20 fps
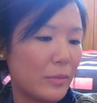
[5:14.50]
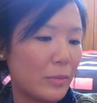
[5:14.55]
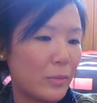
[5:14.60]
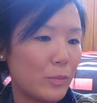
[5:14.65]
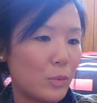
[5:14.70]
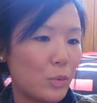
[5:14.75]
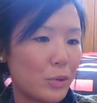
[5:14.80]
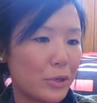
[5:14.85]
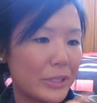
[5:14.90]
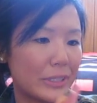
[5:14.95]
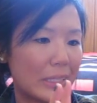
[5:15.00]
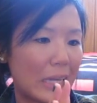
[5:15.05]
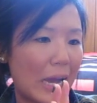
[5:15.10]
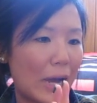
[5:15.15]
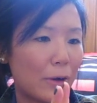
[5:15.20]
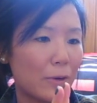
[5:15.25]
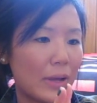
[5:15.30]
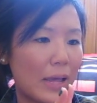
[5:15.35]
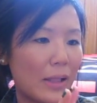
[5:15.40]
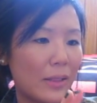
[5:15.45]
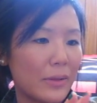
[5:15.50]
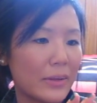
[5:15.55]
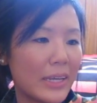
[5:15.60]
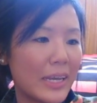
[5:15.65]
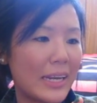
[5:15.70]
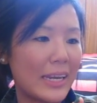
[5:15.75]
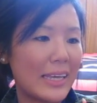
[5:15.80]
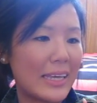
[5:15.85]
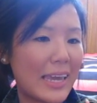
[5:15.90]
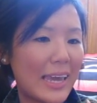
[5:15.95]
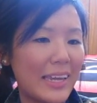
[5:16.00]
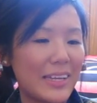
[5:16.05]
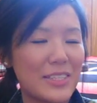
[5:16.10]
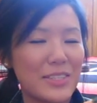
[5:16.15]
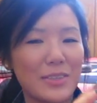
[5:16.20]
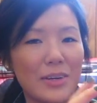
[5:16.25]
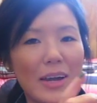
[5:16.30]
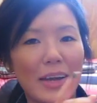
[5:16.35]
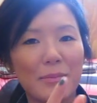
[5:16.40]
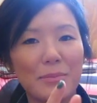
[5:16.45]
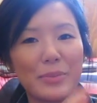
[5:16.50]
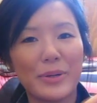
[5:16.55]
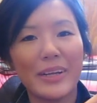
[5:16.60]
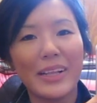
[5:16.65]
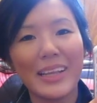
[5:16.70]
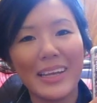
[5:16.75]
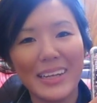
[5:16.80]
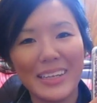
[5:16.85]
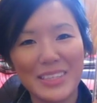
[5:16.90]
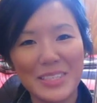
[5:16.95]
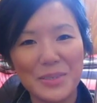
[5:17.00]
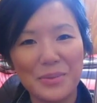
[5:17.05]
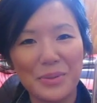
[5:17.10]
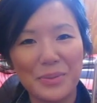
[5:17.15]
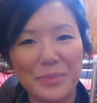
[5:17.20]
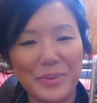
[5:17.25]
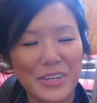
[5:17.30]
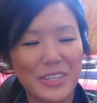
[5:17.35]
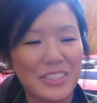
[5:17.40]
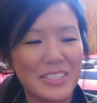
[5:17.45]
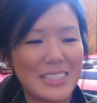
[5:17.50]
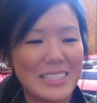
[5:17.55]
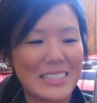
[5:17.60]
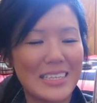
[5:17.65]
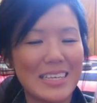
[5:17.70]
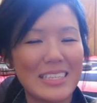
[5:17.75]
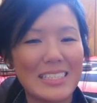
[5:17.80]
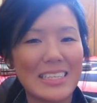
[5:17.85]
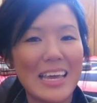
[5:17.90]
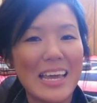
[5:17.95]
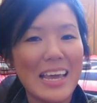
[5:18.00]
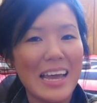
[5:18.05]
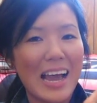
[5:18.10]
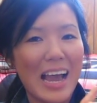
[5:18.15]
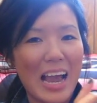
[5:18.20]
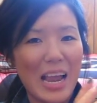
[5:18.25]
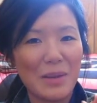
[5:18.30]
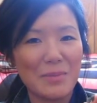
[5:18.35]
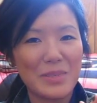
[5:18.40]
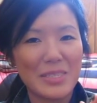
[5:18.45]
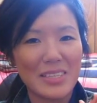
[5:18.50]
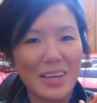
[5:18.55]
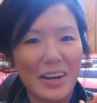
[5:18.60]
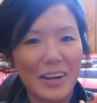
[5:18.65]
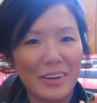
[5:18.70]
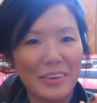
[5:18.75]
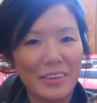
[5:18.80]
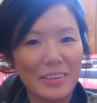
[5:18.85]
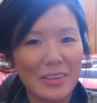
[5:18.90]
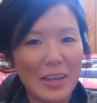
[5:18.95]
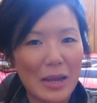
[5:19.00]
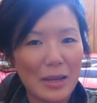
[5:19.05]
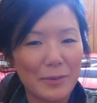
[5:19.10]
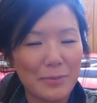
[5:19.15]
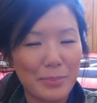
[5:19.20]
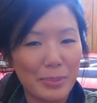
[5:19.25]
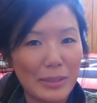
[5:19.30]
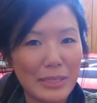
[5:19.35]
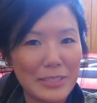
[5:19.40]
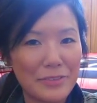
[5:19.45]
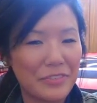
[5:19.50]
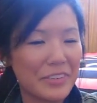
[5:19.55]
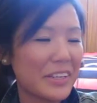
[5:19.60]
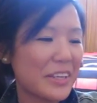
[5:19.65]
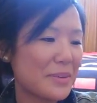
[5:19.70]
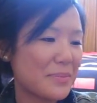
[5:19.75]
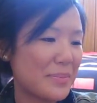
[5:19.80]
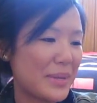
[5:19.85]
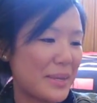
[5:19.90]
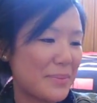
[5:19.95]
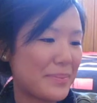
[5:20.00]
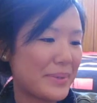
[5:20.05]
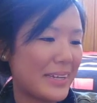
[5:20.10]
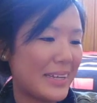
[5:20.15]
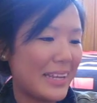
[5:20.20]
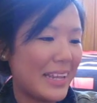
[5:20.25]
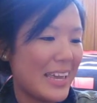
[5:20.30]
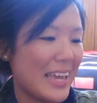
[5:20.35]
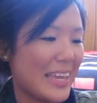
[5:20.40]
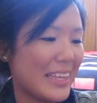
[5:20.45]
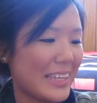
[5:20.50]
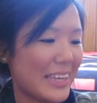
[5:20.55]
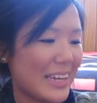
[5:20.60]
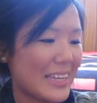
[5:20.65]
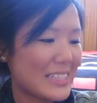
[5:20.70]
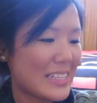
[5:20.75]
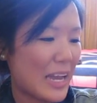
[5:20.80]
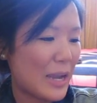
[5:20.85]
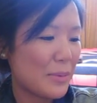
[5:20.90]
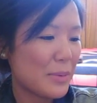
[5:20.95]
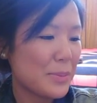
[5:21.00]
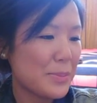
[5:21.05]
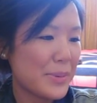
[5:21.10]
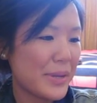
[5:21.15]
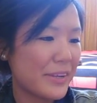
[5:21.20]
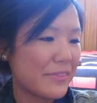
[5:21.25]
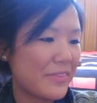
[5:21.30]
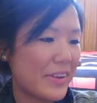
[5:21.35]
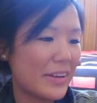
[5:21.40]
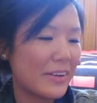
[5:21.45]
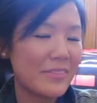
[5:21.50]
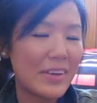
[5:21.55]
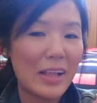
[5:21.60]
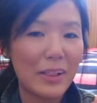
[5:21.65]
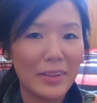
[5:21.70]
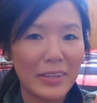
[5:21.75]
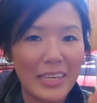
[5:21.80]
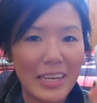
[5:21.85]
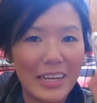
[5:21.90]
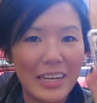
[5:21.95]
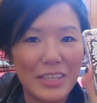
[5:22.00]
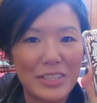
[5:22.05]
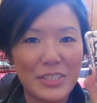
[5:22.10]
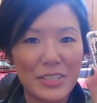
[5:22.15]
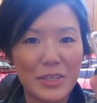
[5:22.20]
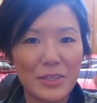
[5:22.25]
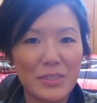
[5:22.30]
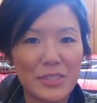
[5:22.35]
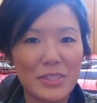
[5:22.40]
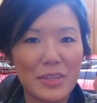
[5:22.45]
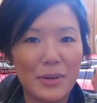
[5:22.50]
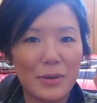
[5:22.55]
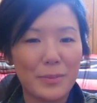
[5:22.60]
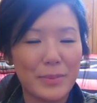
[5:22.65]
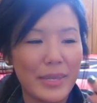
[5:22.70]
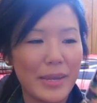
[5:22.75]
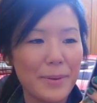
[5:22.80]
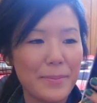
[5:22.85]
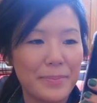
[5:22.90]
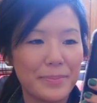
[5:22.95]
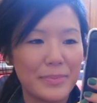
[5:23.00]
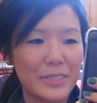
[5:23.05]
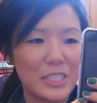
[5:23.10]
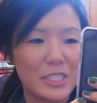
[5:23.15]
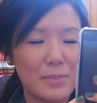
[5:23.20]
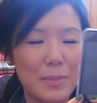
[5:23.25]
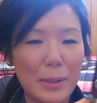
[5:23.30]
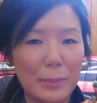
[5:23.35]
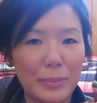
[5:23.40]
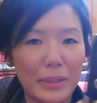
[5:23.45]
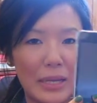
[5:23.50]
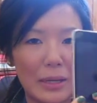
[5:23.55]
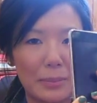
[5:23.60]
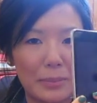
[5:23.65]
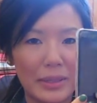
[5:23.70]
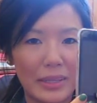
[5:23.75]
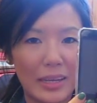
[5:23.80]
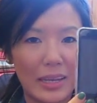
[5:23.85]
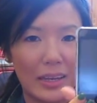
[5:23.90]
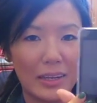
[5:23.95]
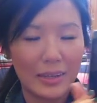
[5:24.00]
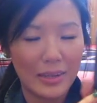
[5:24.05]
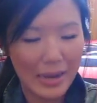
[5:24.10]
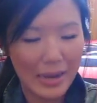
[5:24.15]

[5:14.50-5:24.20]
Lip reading: worn out Hello Kitty case, so I'm planning to repurchase this. I'm sorry, please forgive me, but yes, I'm a big fan of Hello Kitty too, so yep, just my bling bling